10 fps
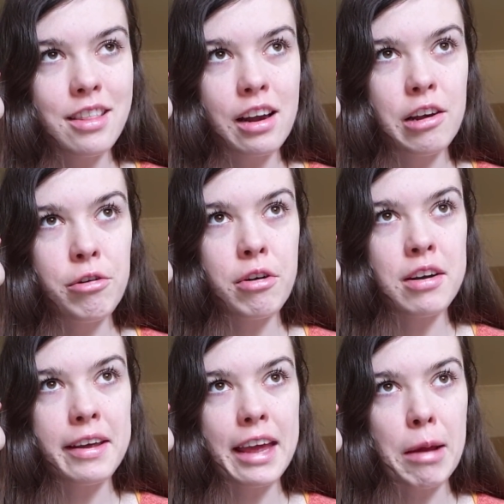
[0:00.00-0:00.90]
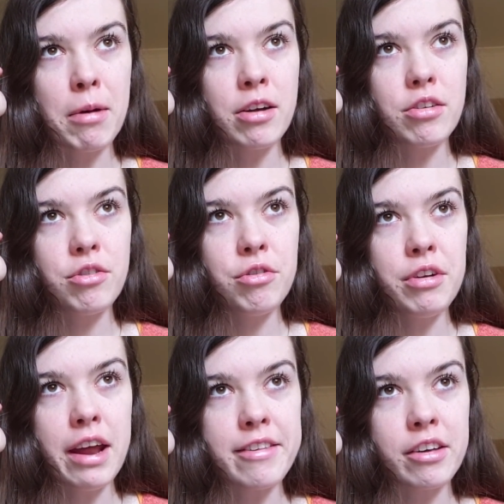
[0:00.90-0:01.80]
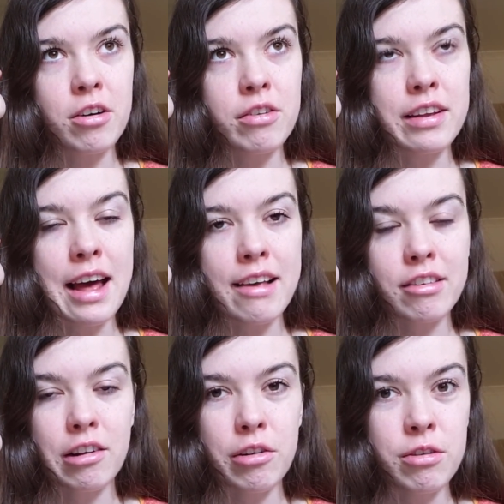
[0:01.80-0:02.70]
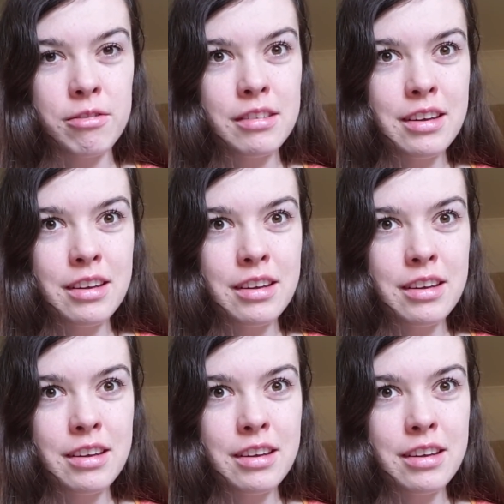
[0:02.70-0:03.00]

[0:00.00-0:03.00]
The clue only came out 2 days ago, the last clue.